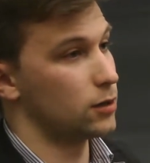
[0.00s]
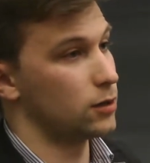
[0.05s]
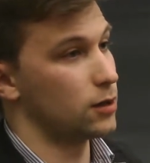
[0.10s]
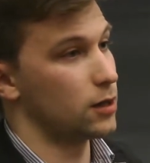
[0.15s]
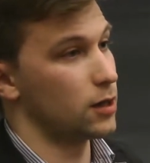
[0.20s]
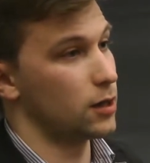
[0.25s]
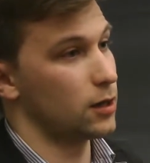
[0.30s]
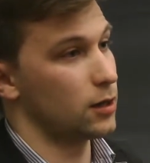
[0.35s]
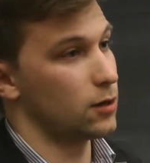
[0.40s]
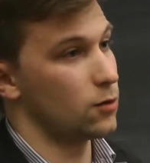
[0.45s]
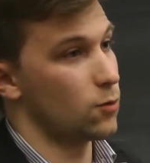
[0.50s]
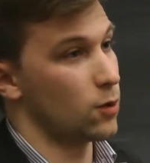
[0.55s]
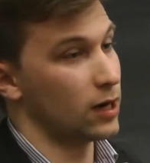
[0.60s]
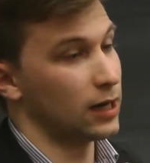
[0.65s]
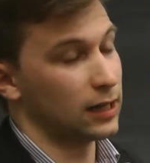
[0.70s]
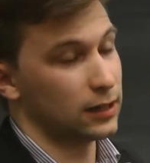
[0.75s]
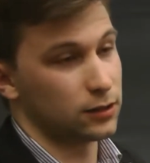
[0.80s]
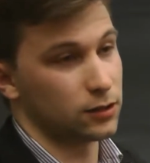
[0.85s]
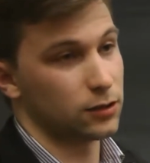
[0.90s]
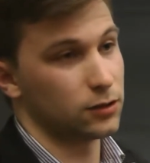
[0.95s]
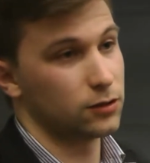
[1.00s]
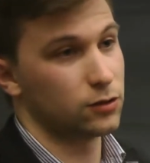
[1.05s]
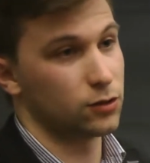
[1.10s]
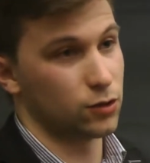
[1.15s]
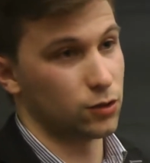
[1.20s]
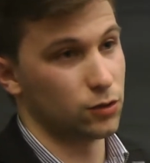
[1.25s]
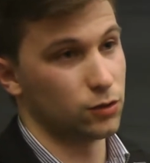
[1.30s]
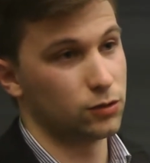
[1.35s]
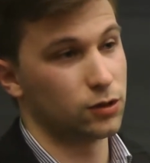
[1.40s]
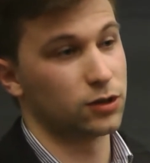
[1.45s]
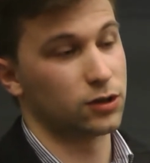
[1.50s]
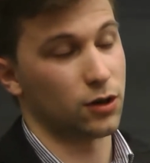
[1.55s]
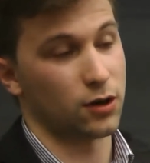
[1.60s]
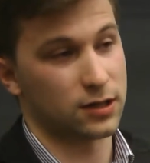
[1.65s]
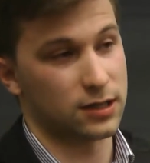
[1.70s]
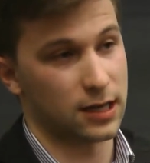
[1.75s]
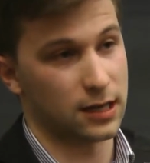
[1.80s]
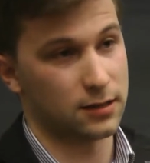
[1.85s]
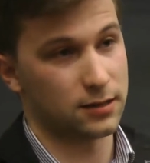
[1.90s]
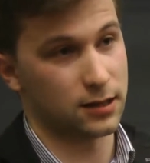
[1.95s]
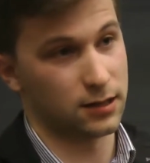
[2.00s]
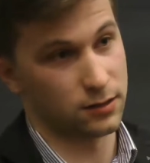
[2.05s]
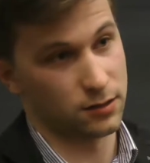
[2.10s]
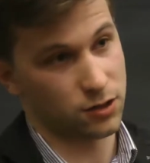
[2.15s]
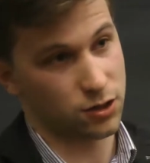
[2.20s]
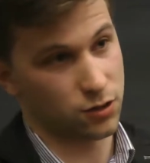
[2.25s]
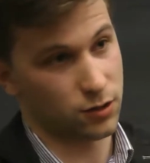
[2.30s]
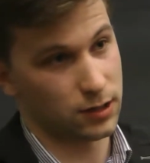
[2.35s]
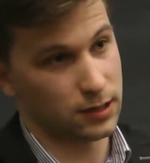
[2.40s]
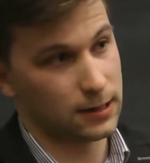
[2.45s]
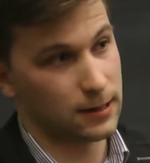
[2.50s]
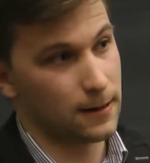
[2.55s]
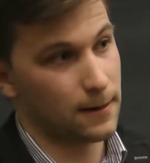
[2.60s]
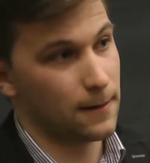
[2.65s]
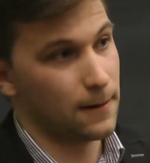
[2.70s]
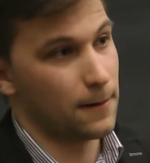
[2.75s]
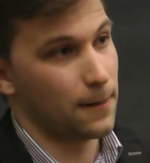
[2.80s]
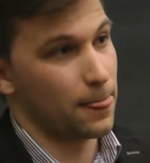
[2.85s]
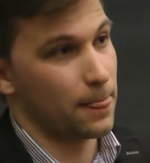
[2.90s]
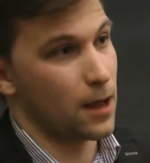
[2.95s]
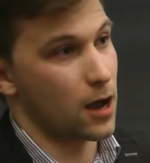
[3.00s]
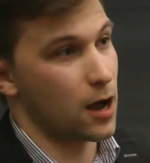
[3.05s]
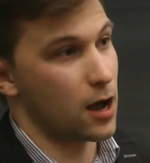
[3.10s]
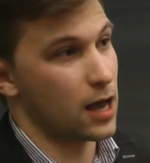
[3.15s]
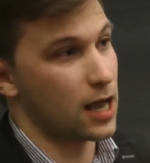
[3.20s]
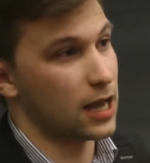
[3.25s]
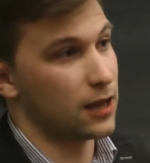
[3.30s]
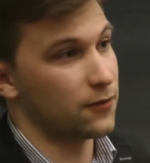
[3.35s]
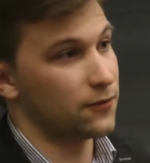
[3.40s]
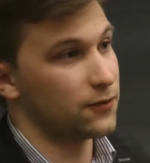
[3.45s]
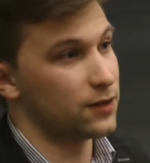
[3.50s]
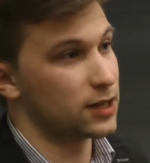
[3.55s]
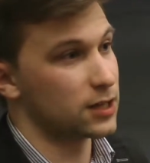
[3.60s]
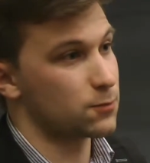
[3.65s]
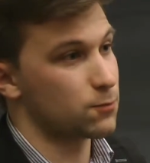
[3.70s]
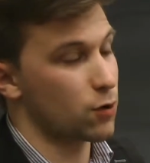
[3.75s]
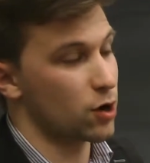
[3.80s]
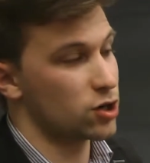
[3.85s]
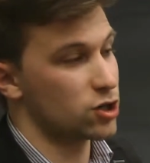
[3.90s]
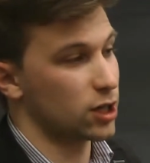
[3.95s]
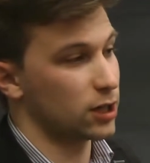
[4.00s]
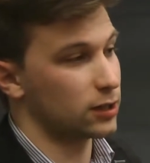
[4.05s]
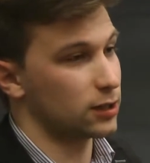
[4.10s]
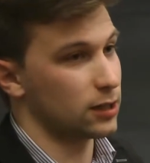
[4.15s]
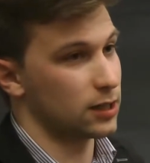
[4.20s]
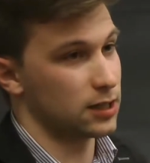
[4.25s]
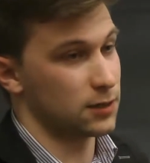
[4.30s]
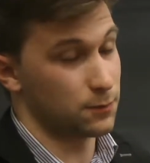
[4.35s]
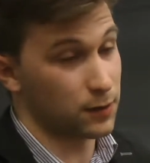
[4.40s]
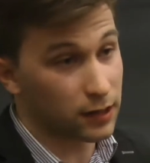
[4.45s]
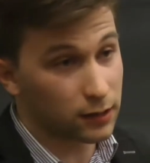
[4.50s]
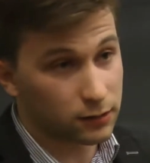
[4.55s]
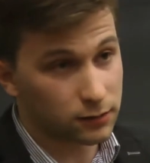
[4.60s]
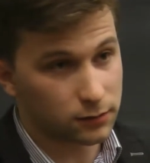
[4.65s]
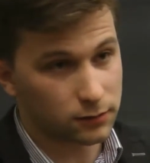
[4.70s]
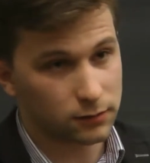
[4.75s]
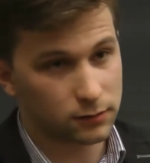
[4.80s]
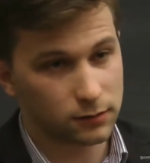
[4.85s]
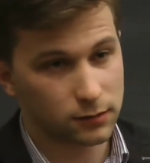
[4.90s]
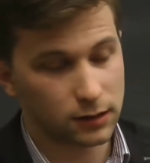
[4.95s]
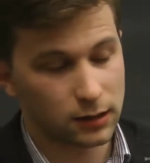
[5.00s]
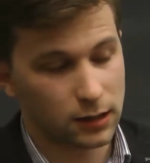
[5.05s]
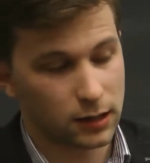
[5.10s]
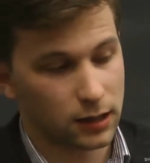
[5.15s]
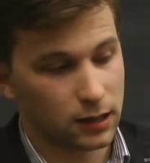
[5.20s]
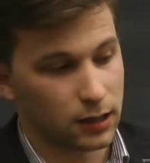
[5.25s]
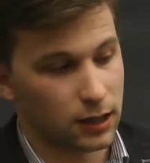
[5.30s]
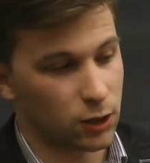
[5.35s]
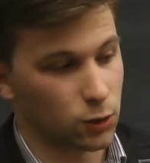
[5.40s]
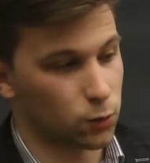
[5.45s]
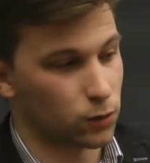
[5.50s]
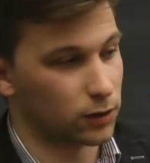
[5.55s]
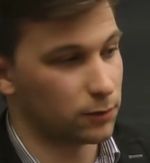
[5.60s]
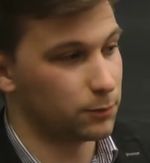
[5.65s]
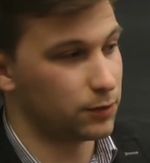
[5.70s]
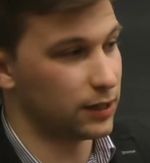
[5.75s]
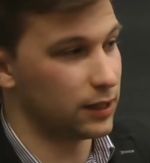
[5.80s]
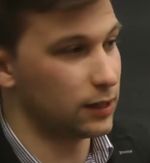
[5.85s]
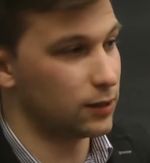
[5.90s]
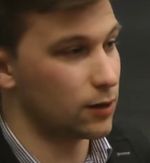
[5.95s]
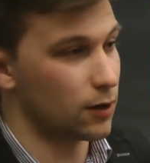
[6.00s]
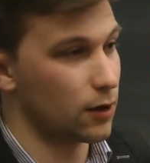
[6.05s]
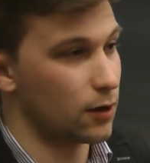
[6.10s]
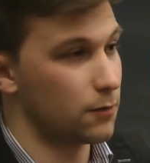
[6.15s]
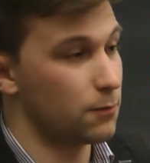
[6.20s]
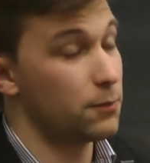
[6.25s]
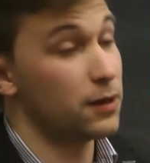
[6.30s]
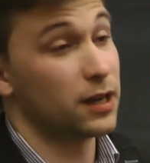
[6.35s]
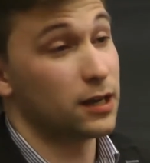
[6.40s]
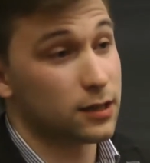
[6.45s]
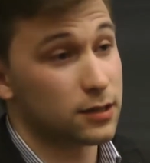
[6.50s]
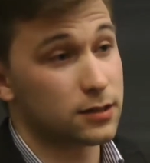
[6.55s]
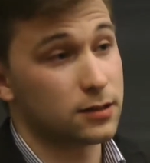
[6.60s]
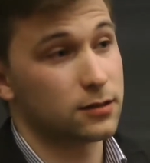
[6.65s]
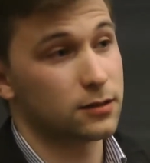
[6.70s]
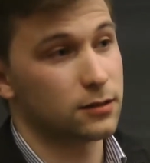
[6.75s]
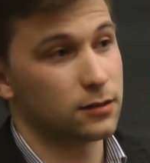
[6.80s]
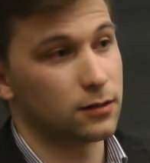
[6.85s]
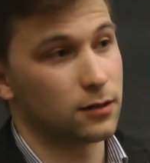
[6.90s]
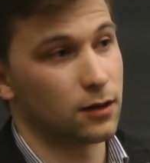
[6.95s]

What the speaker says: related to the tar sands industry. If this project is built, it will be the biggest